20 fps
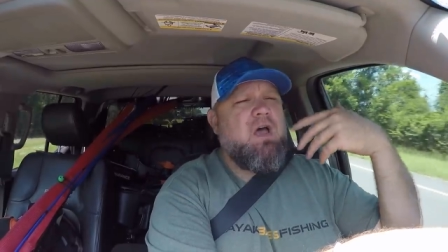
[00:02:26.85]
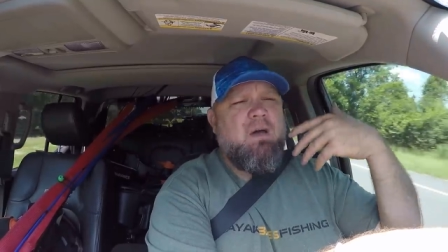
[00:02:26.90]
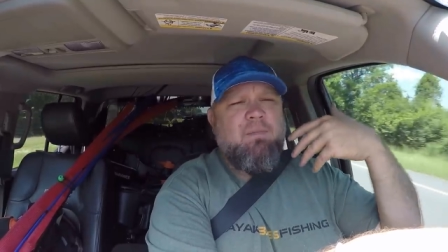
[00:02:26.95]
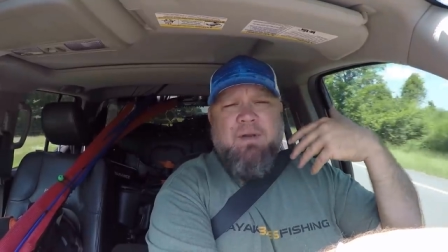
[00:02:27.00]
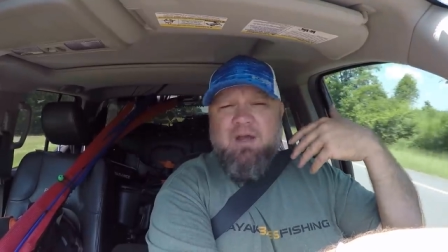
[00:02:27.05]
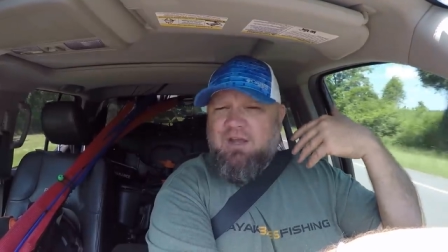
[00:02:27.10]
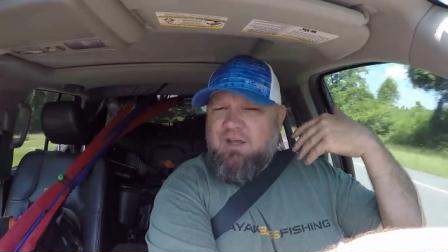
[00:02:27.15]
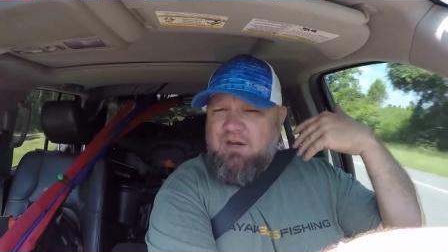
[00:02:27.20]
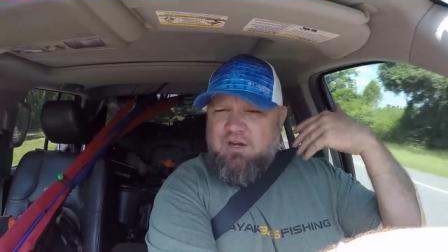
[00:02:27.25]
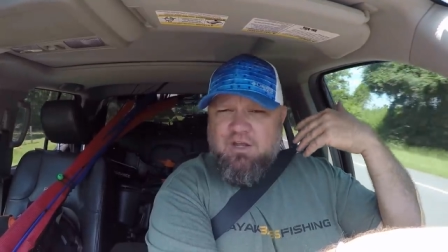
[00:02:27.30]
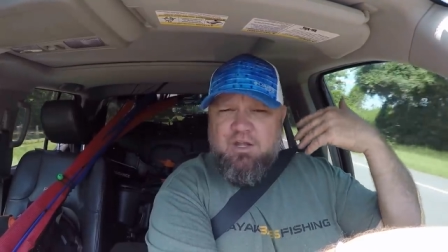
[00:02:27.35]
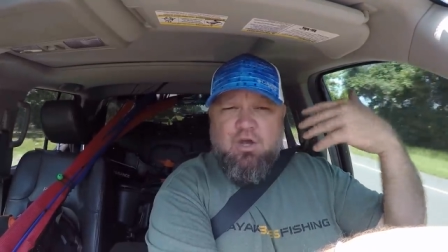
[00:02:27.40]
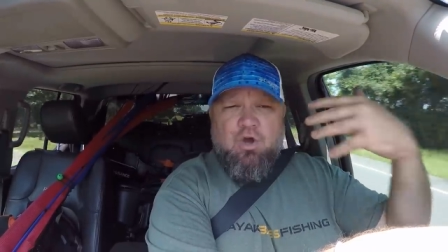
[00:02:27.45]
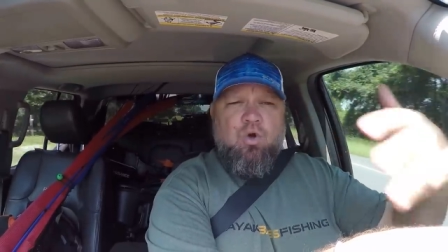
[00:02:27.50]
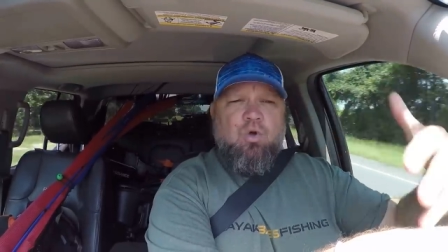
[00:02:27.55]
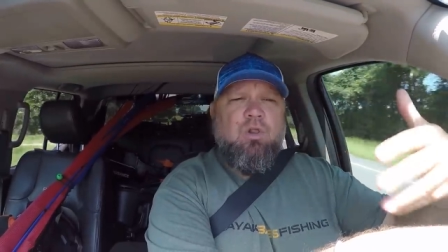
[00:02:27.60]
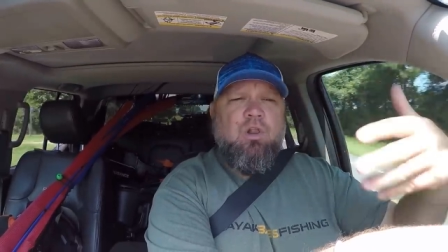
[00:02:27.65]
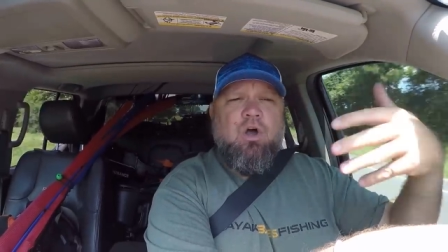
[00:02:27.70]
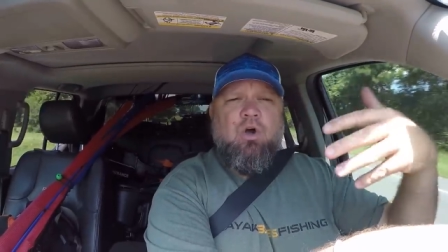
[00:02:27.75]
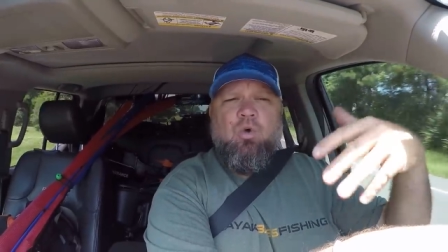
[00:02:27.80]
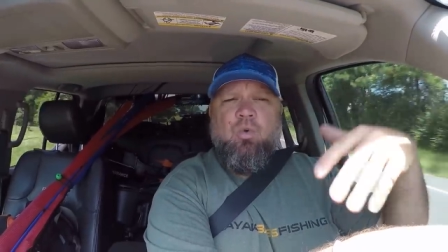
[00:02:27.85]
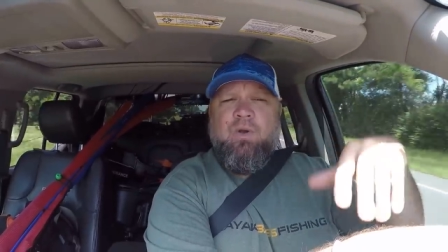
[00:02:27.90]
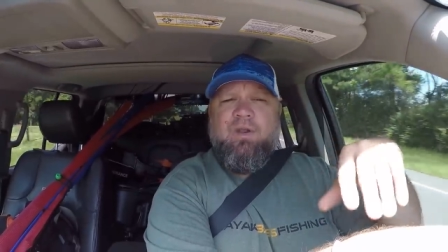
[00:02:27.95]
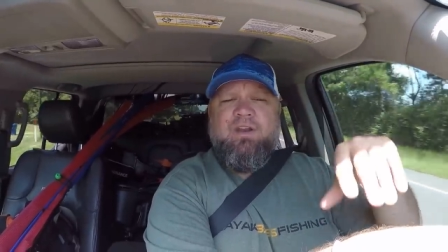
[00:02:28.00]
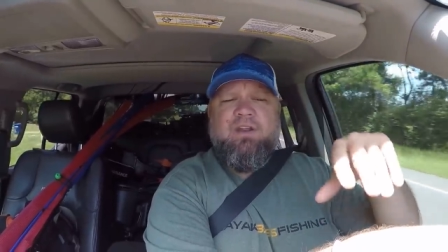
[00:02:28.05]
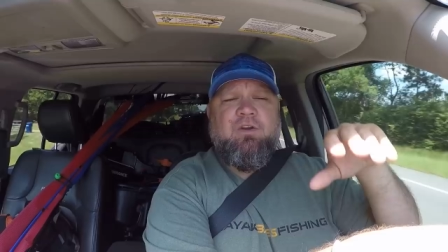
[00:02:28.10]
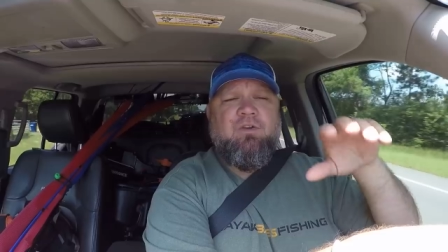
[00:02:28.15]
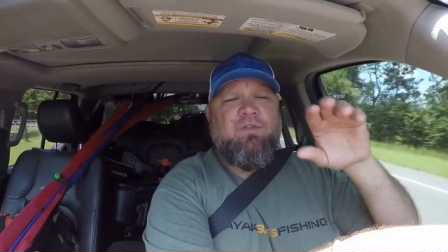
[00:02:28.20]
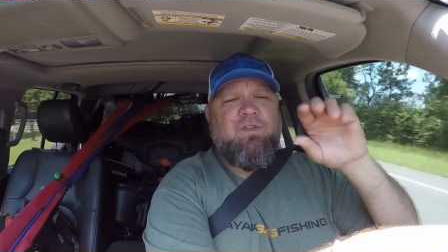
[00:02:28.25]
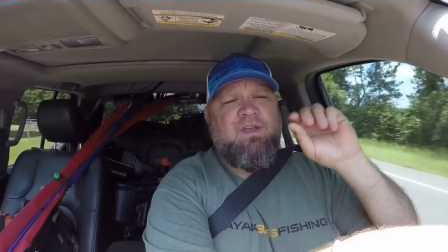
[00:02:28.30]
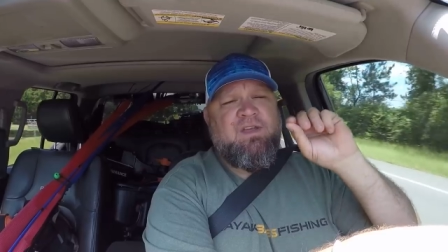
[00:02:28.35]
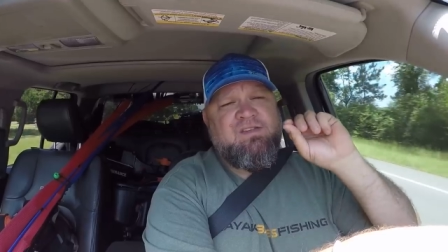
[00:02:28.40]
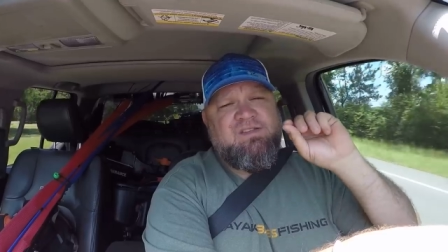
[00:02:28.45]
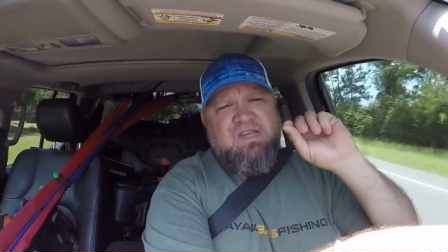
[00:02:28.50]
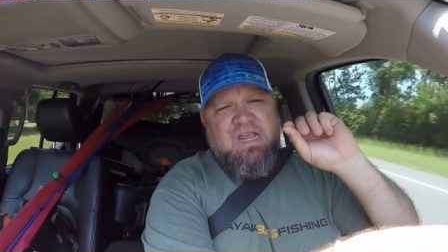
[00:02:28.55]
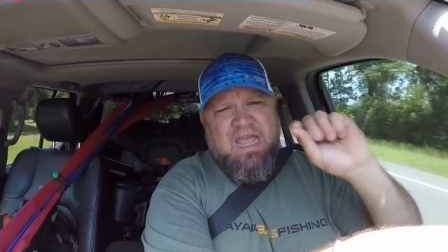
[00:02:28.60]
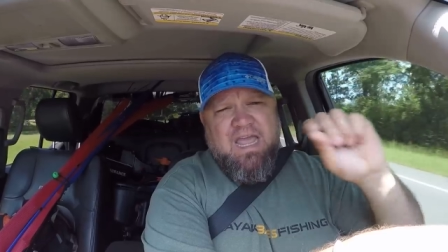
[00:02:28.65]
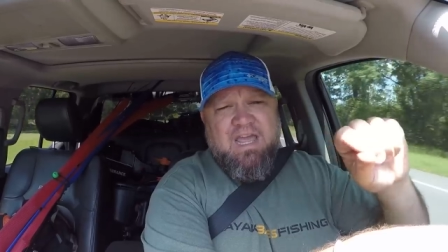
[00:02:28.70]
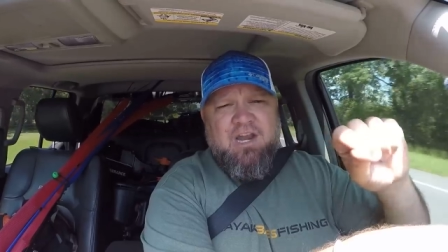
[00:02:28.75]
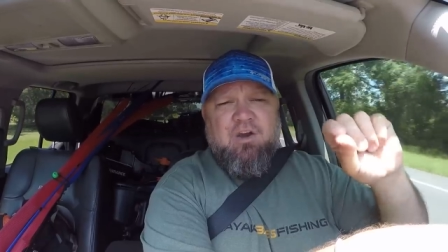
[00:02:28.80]
I'm not going to go long-winded on
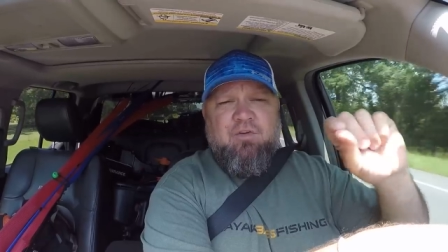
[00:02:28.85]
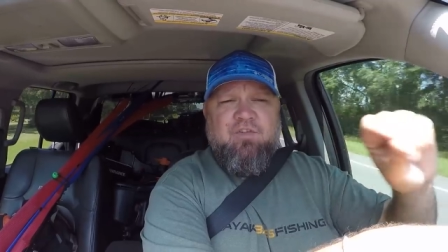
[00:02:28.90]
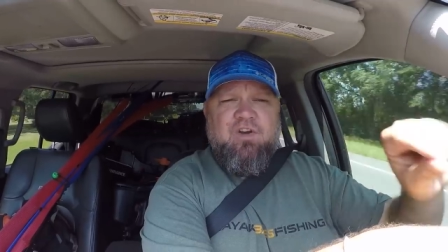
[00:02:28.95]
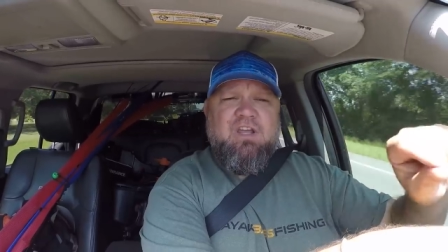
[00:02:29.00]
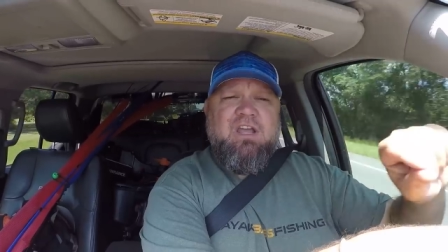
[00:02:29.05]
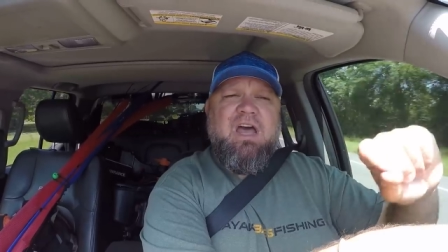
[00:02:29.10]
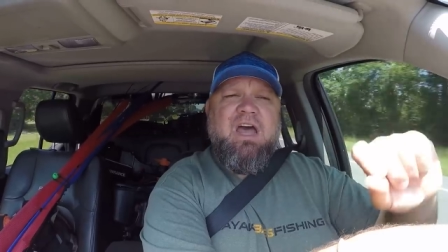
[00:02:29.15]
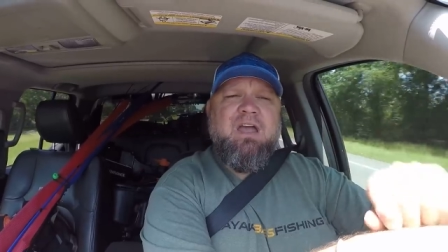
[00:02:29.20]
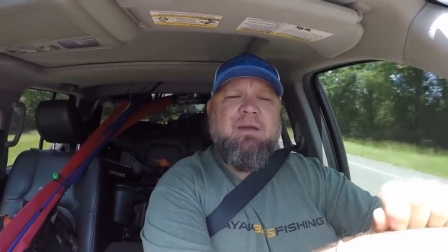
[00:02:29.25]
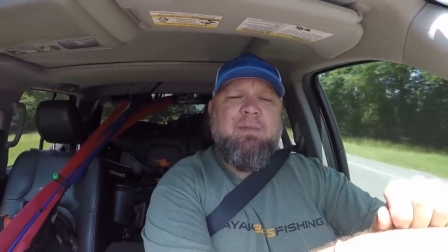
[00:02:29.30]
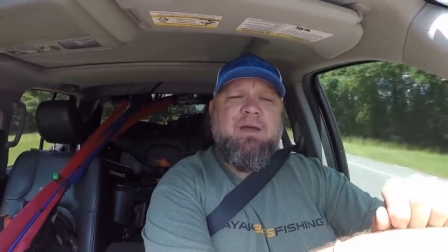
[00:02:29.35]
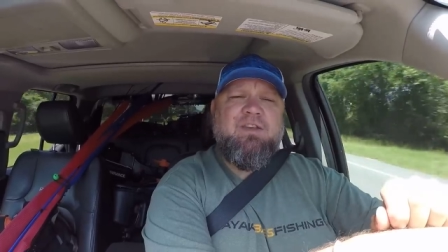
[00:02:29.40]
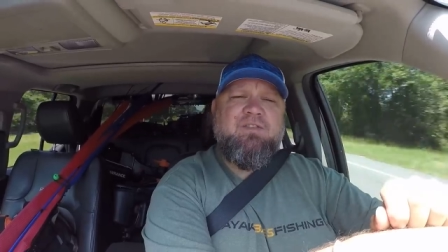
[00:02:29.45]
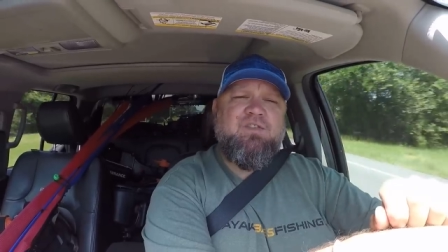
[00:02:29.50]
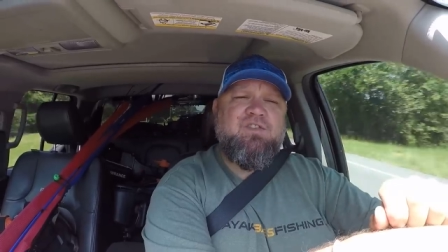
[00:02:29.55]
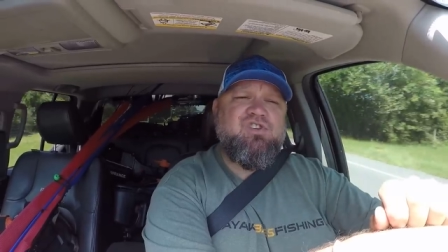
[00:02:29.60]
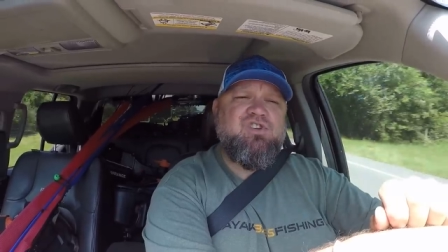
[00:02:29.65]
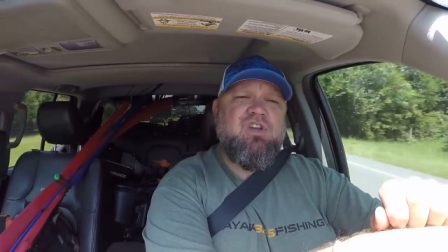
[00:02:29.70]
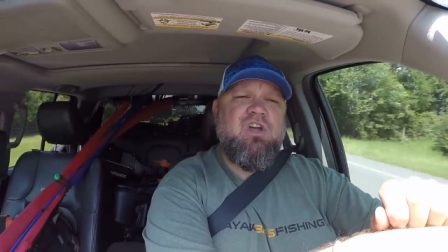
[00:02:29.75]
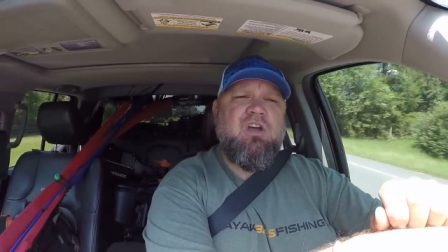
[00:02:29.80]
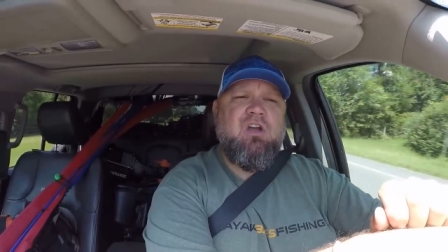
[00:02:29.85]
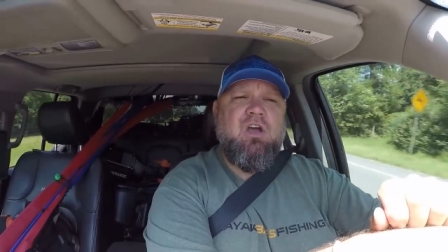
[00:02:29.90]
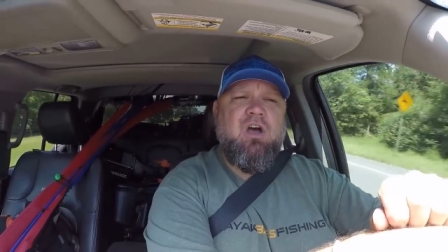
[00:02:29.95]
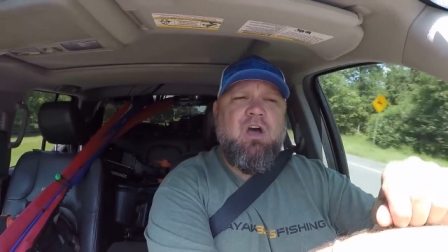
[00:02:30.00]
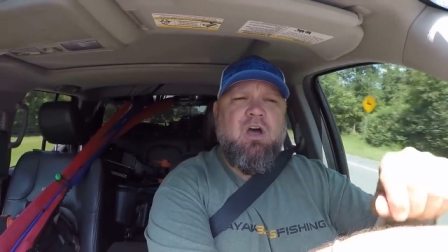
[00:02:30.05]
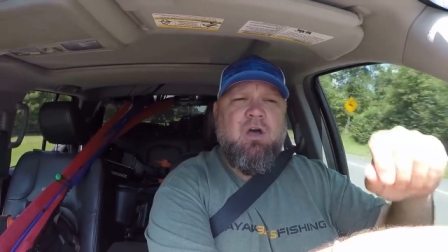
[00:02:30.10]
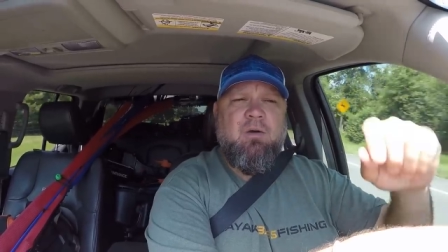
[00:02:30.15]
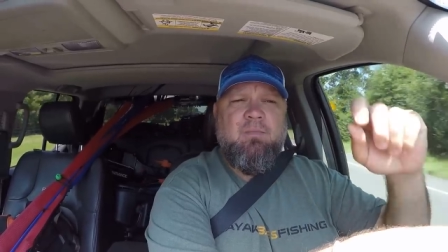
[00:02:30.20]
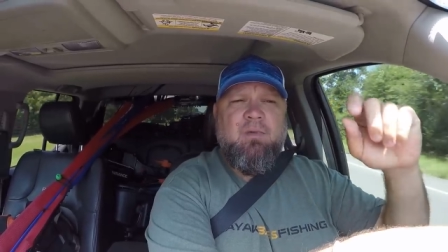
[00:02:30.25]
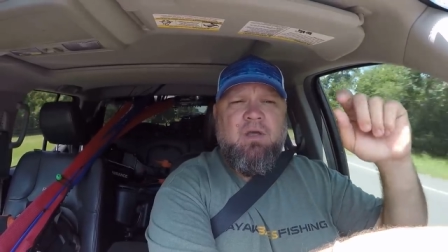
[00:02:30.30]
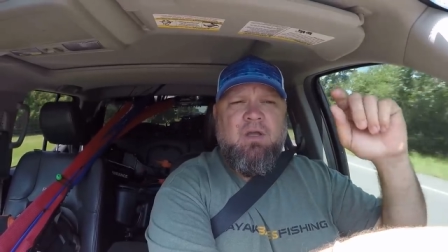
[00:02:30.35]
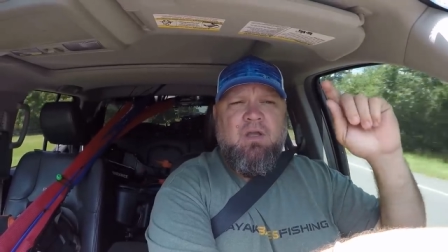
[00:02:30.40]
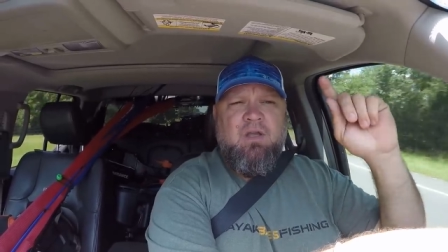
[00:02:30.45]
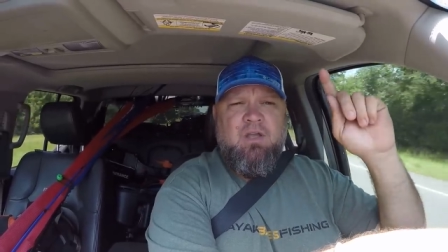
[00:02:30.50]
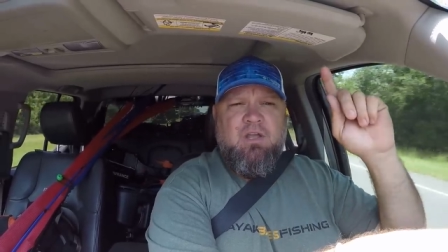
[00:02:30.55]
this. Head over to kayak bass fishing dot com.